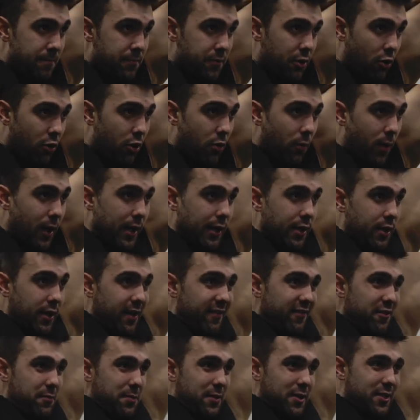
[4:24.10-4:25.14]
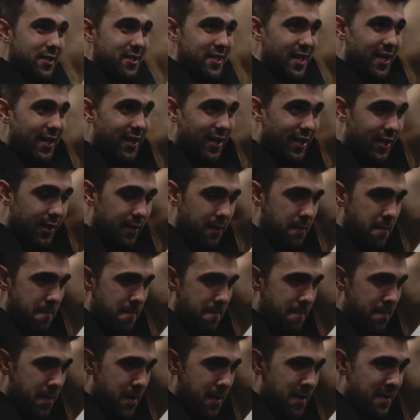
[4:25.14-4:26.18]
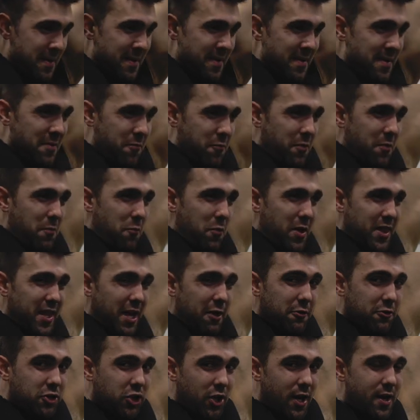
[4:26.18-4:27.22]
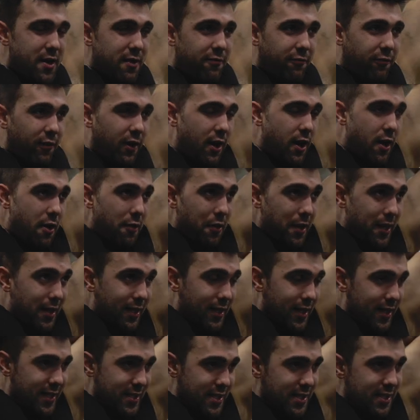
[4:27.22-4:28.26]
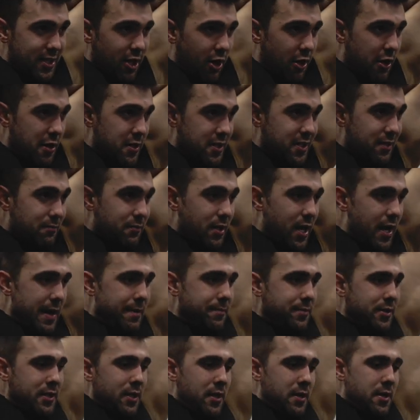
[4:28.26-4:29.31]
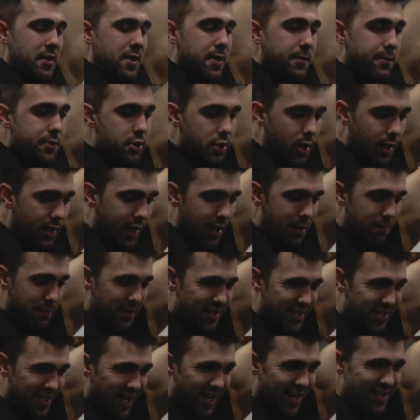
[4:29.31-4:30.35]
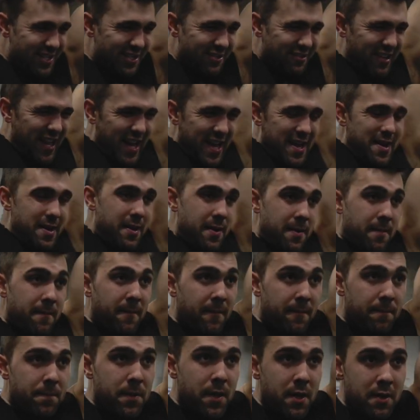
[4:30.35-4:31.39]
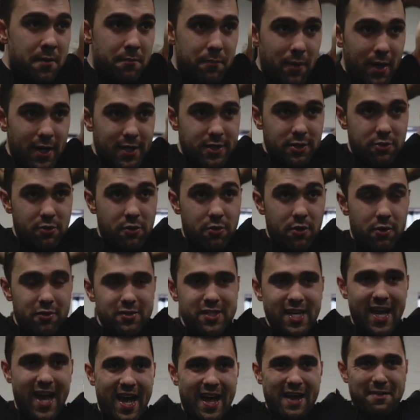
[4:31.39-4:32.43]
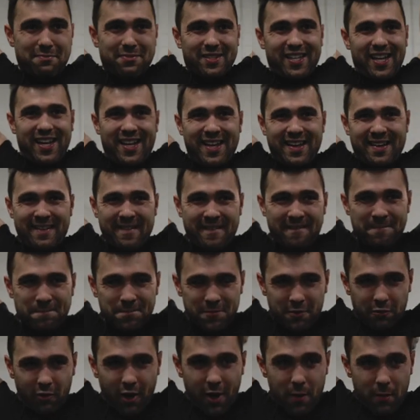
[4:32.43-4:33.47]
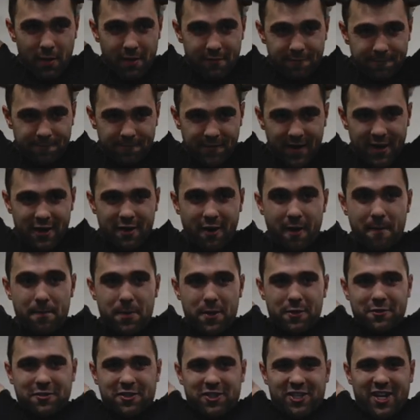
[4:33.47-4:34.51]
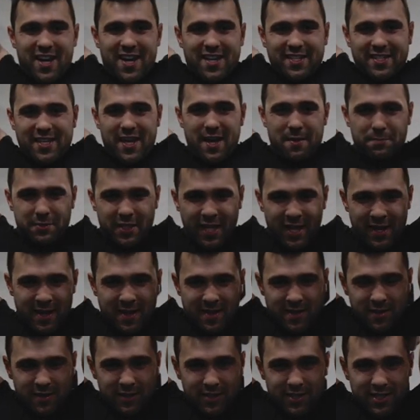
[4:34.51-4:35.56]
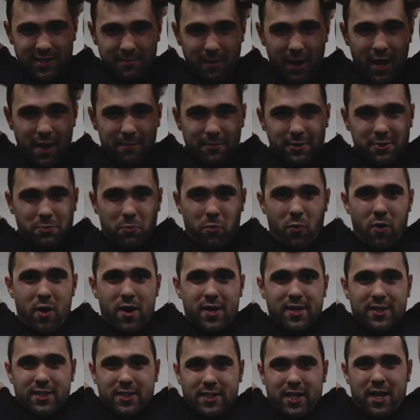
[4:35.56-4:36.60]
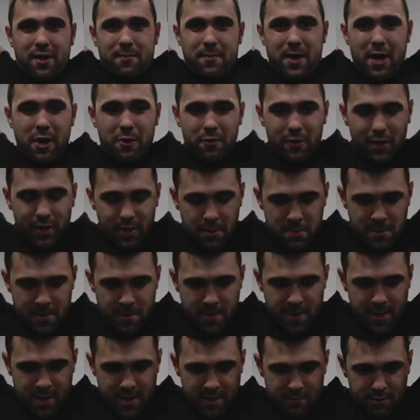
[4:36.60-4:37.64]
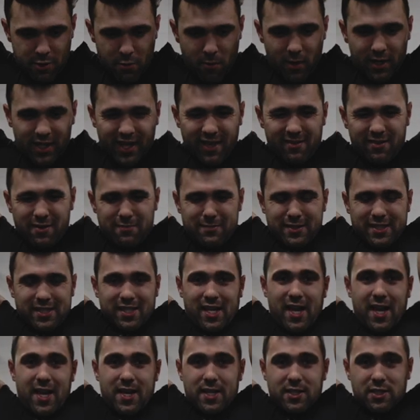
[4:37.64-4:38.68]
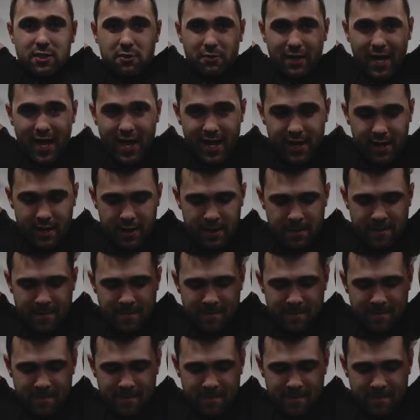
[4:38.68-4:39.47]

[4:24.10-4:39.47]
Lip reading: Go to where you're comfortable extending without trying to flare out like this. It's hard sometimes, but try and keep it as tight as you can. Brace through those abs. Great way to fire up those triceps. You can see my elbows wanting to come out. You wanna keep them as tight as you can.